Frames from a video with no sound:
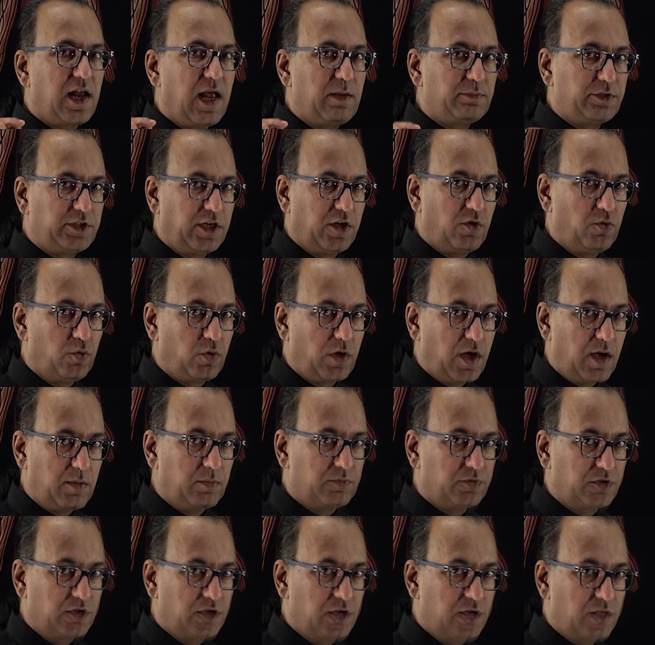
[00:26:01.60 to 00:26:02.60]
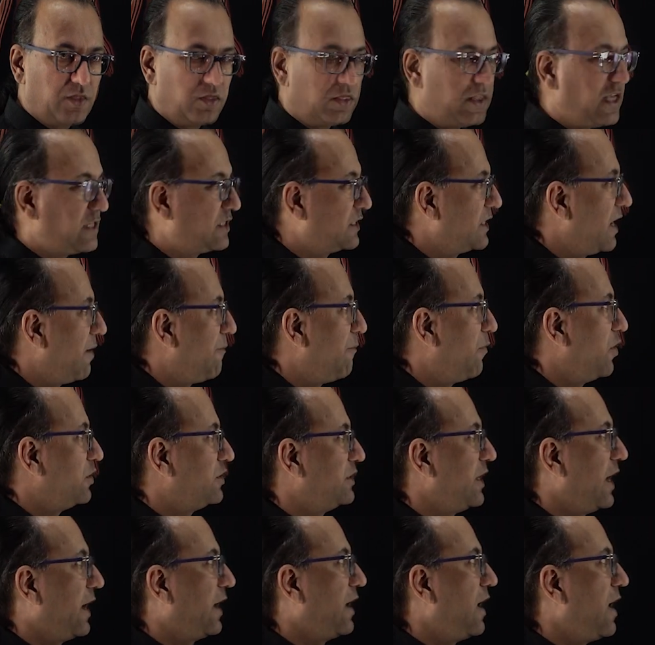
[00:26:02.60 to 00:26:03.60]
MCQ comes. This
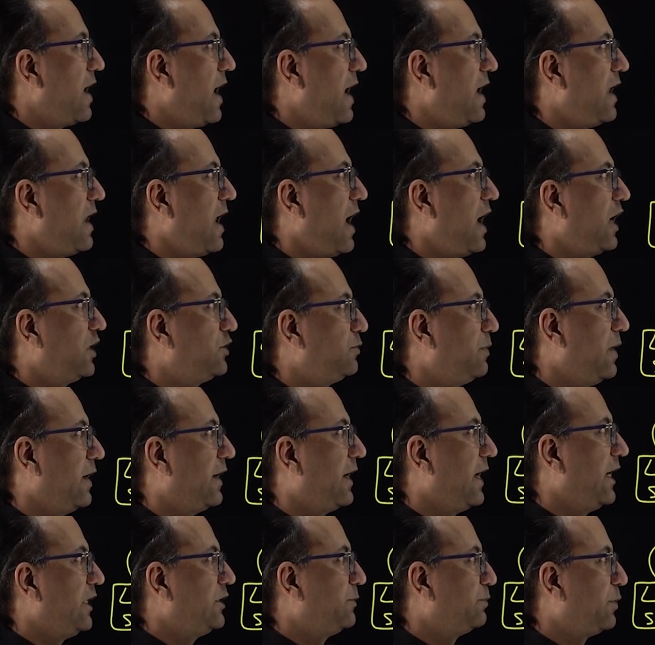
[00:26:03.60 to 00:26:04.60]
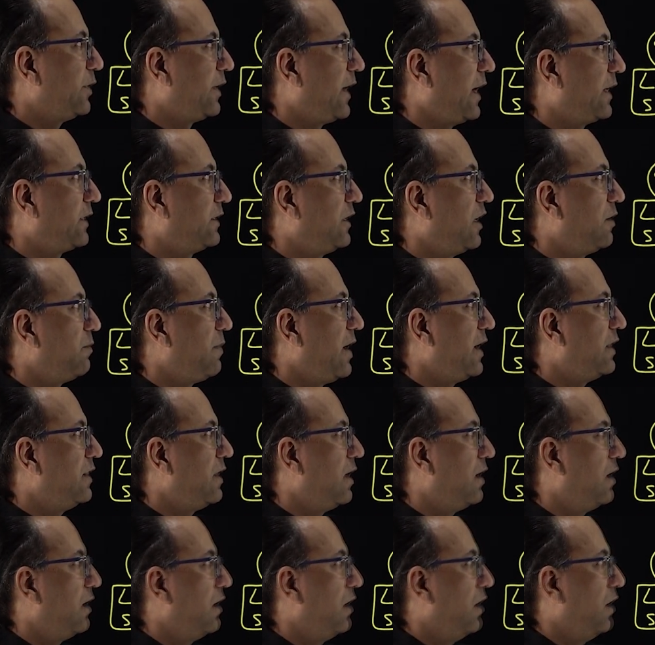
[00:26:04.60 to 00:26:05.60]
lumbosacral enlargement is protected by
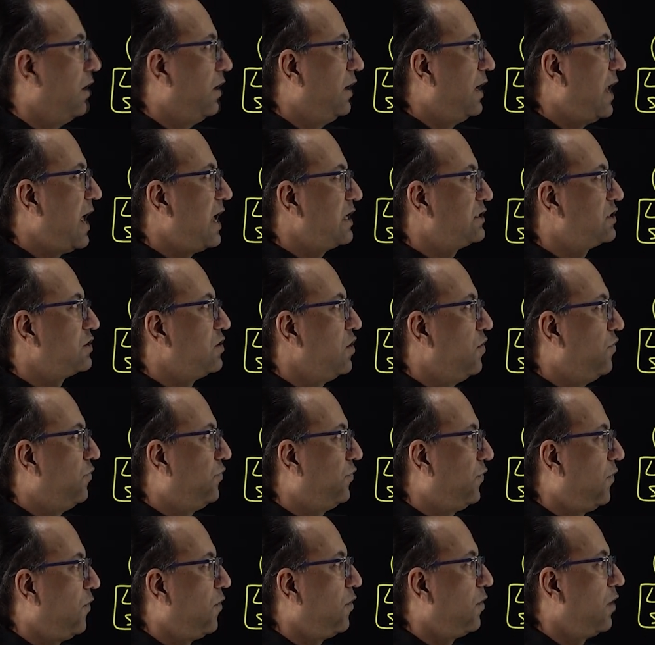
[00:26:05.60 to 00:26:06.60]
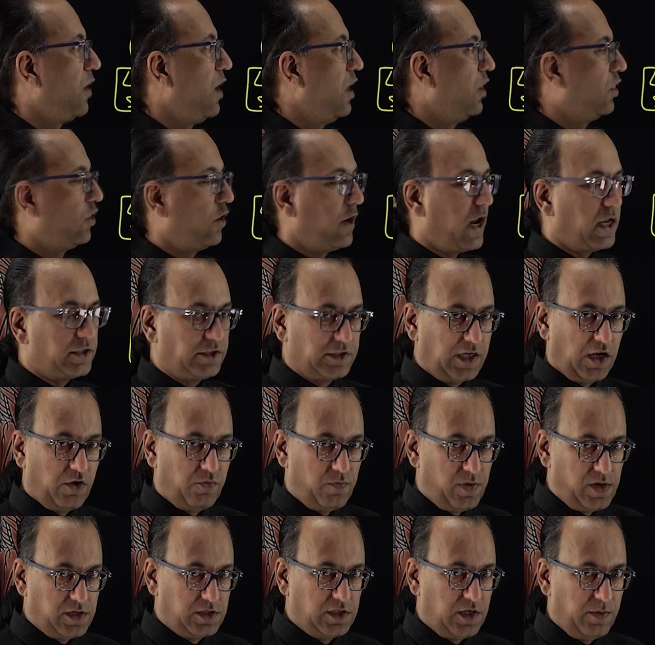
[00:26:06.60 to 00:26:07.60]
the last 4 thoracic
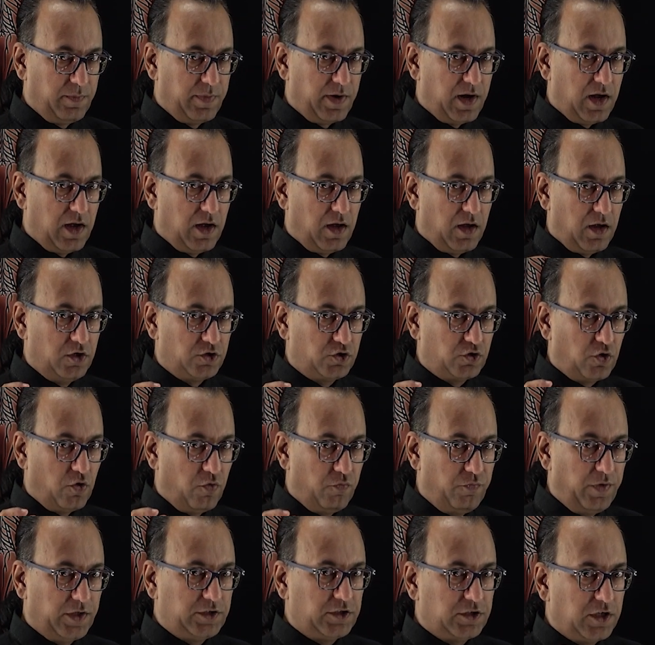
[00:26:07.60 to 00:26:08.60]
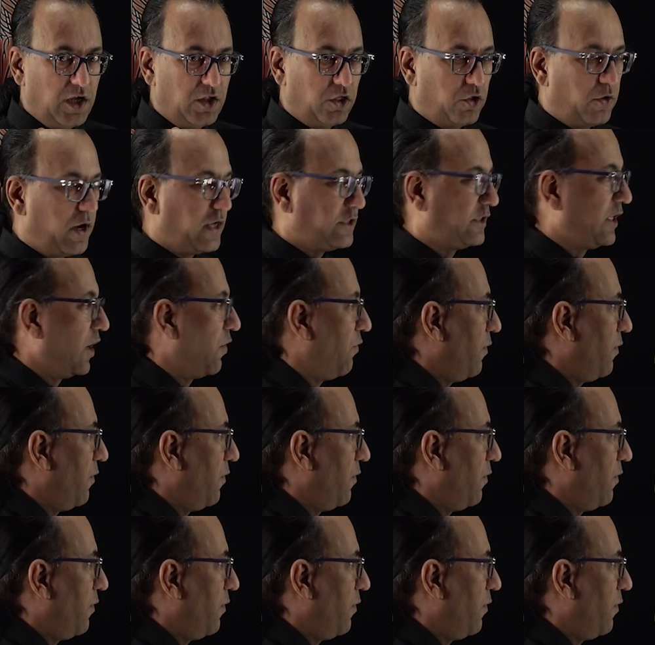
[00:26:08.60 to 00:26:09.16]
vertebra. So which thoracic